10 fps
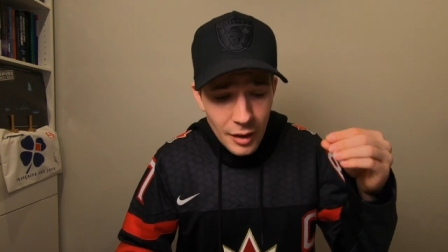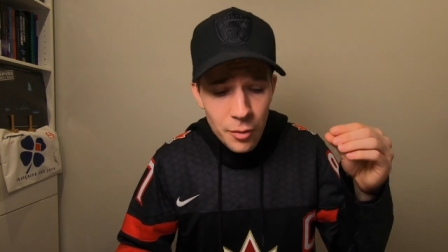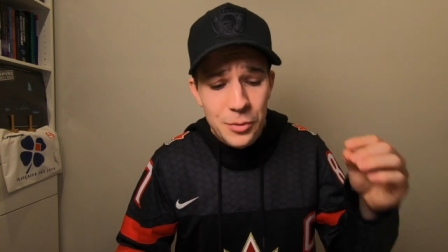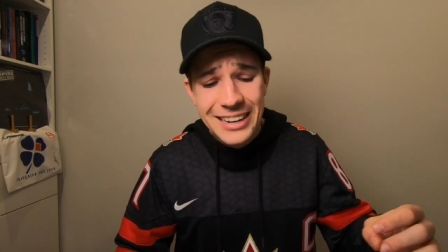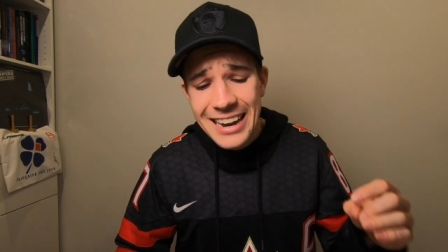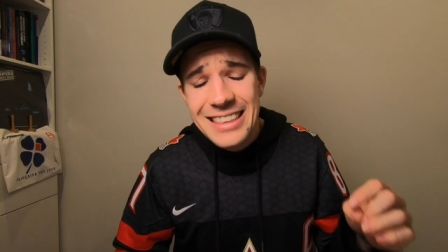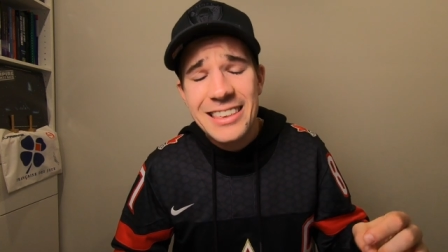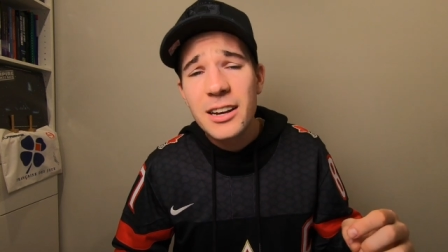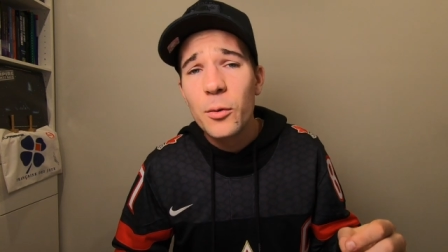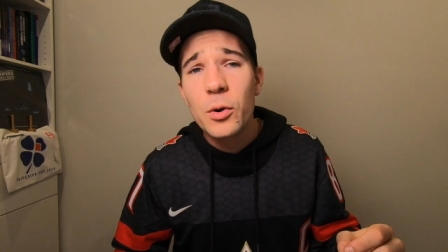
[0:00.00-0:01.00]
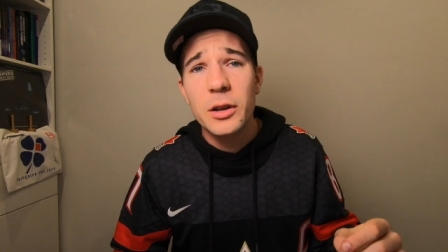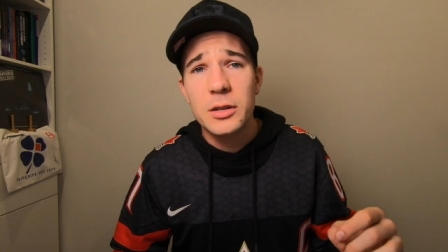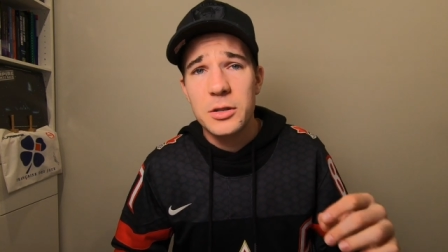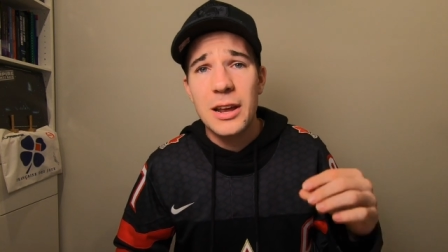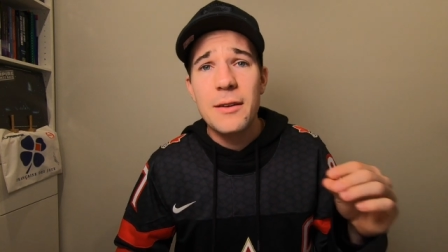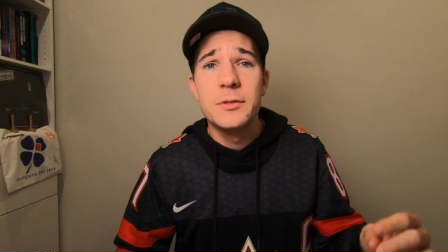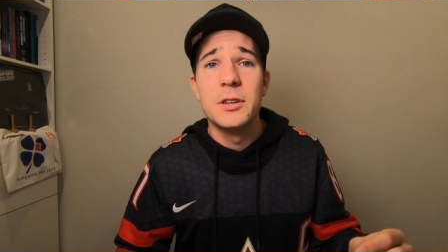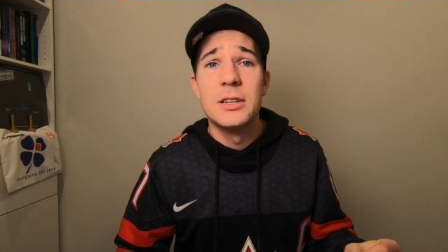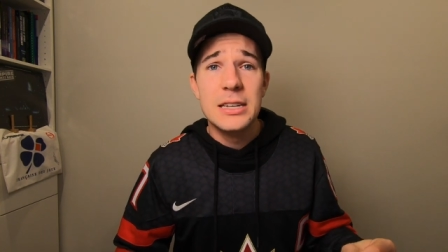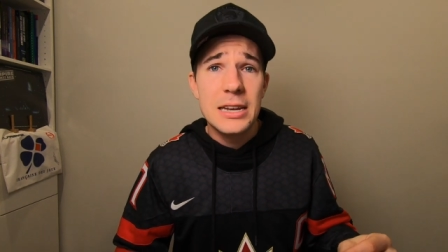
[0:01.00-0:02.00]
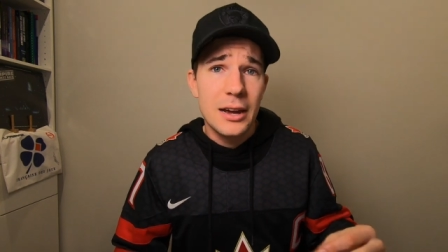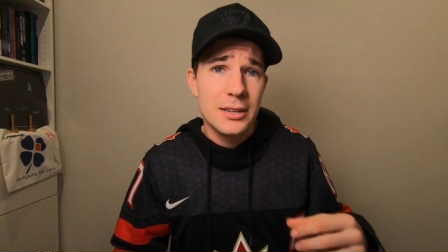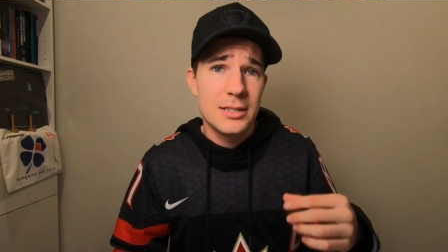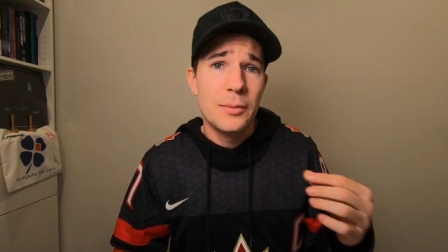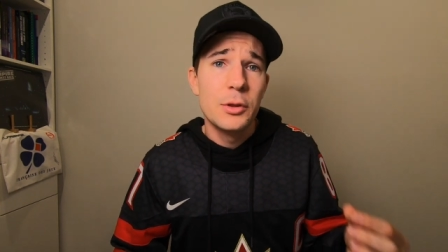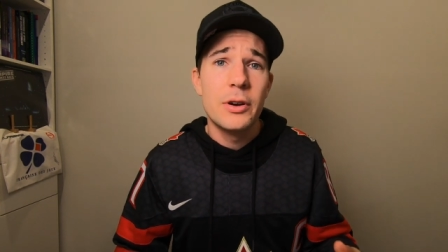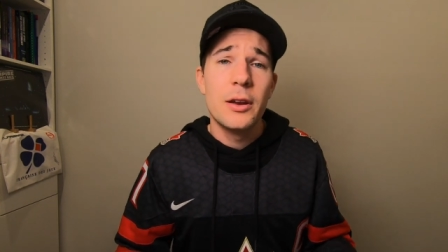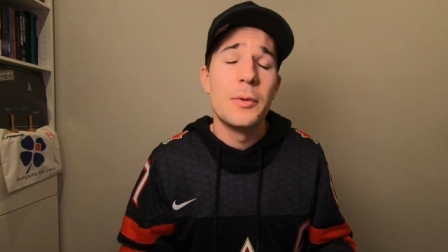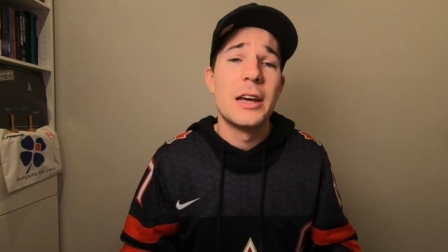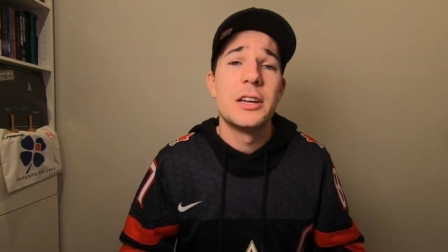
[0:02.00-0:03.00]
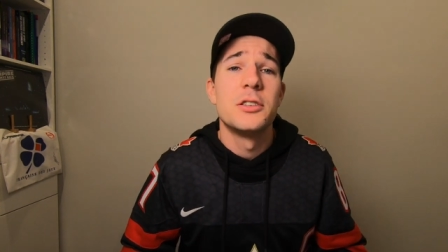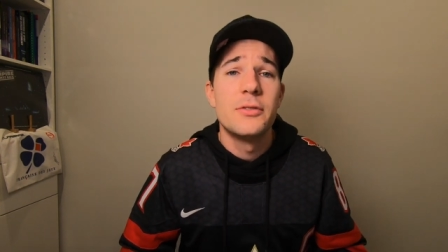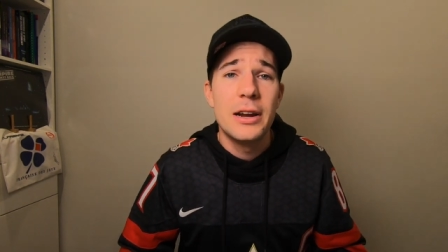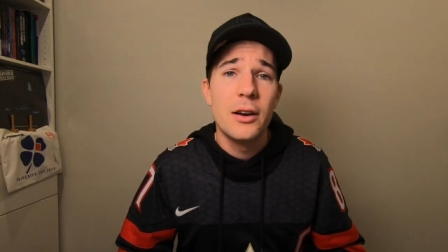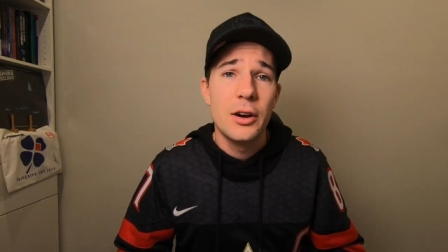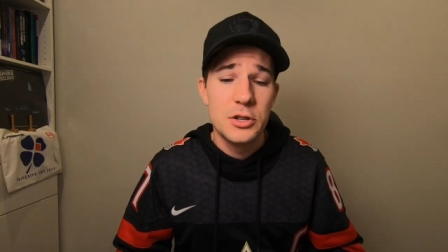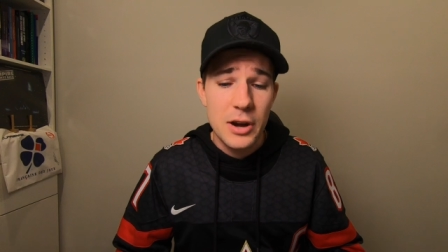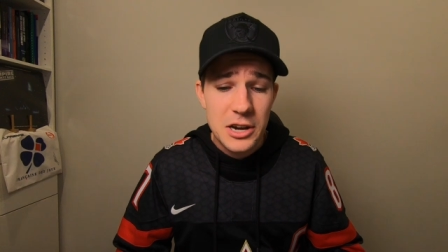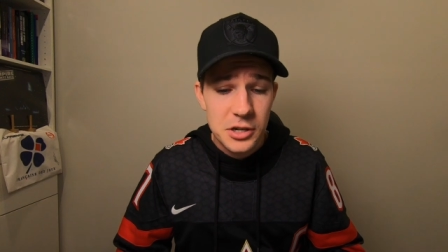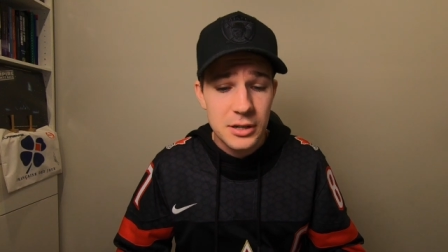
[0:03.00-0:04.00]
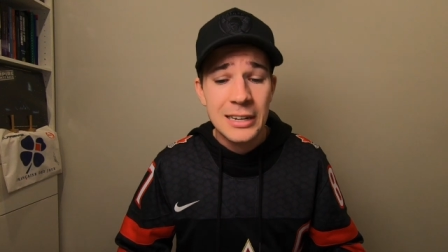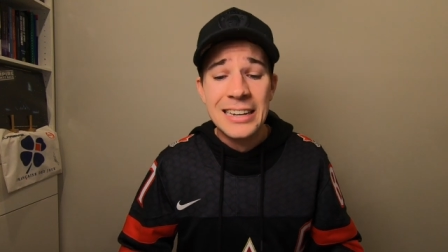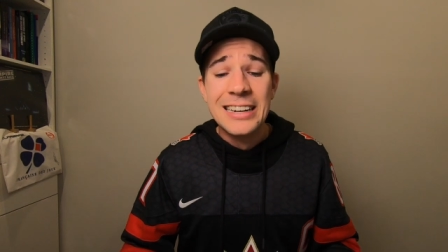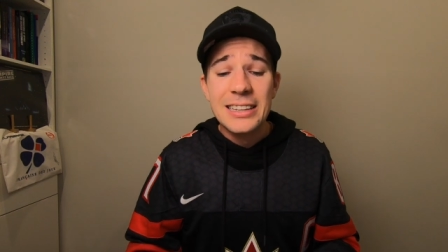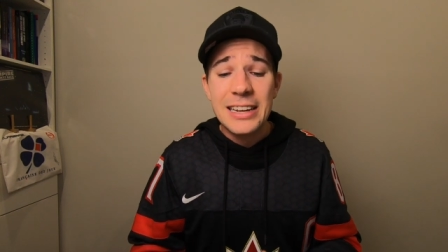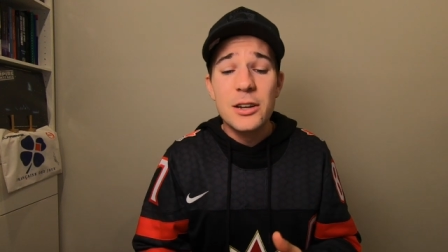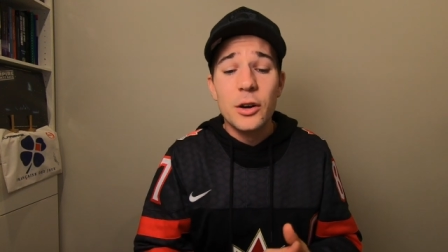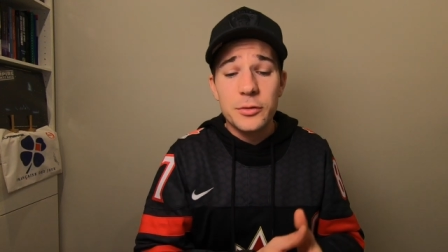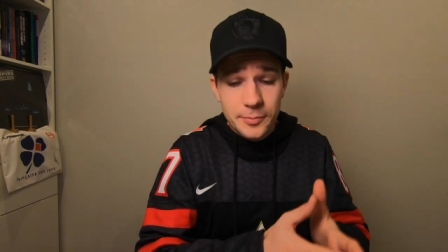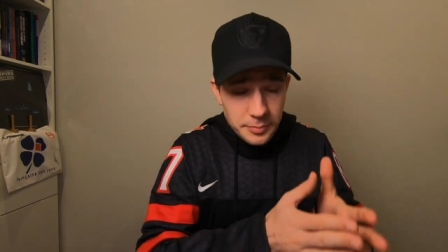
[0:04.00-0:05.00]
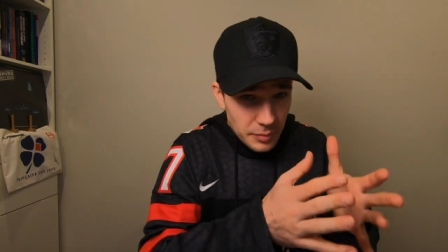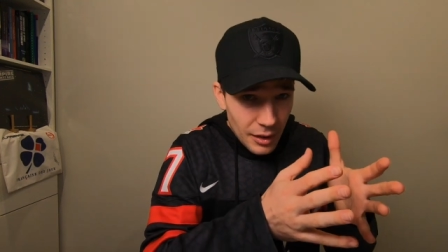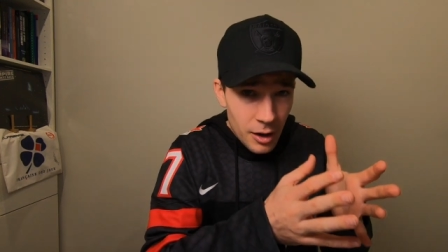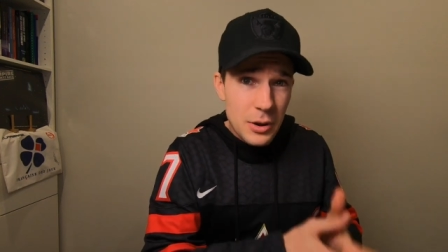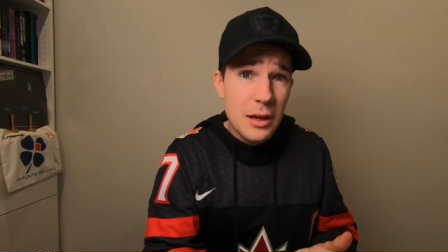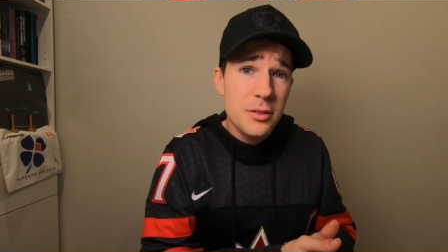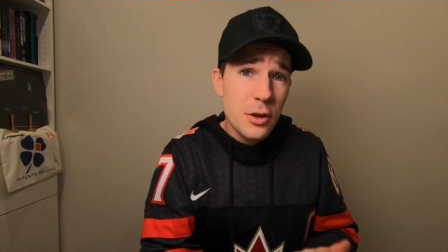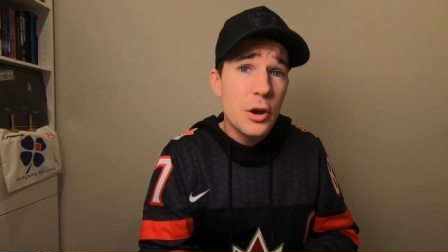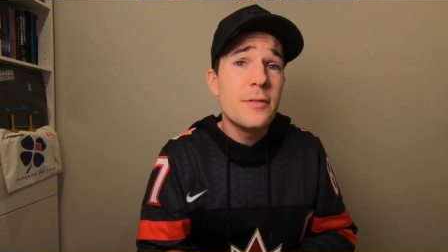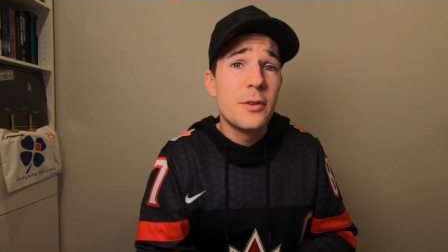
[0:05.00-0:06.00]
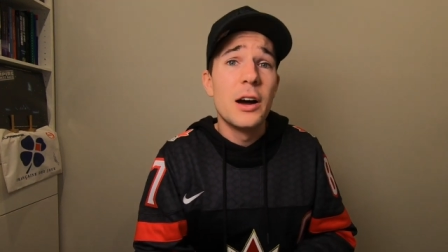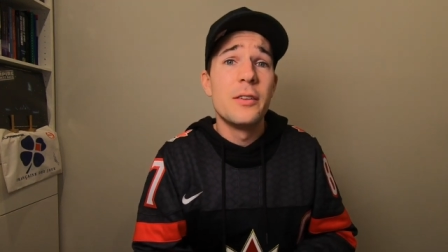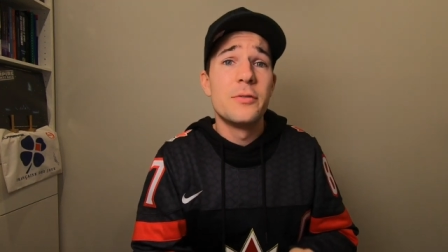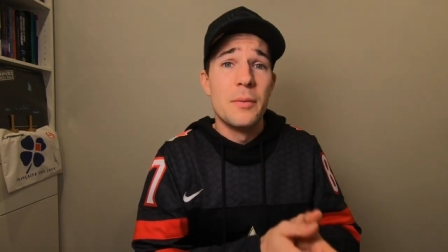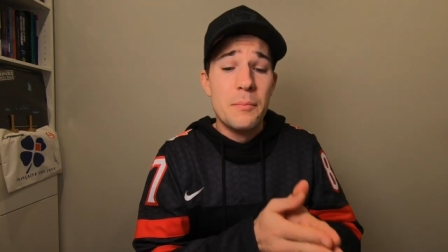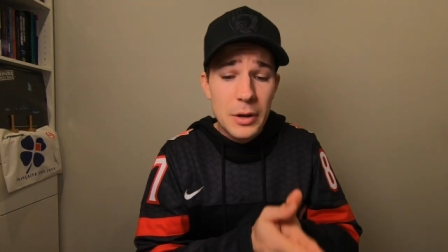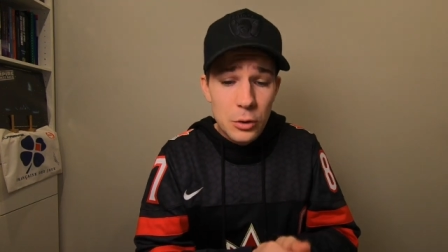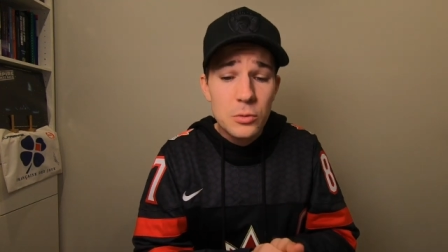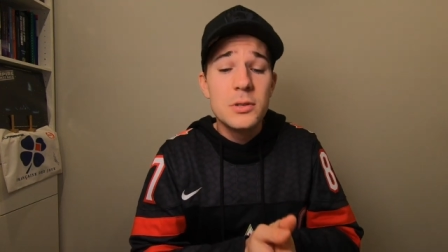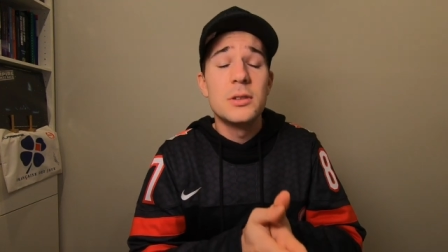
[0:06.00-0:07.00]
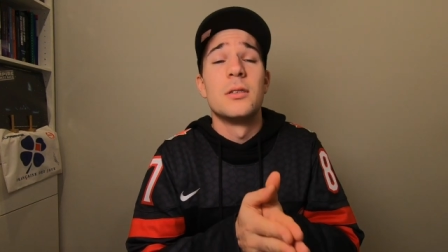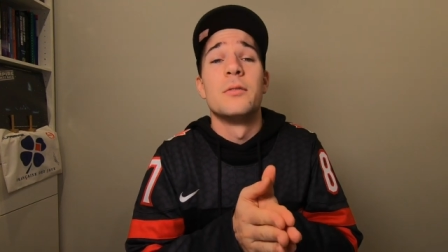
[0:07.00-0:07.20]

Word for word: But a key thing I want to sort of emphasize here is some of the recommendations around hydration lead off about 35 mils of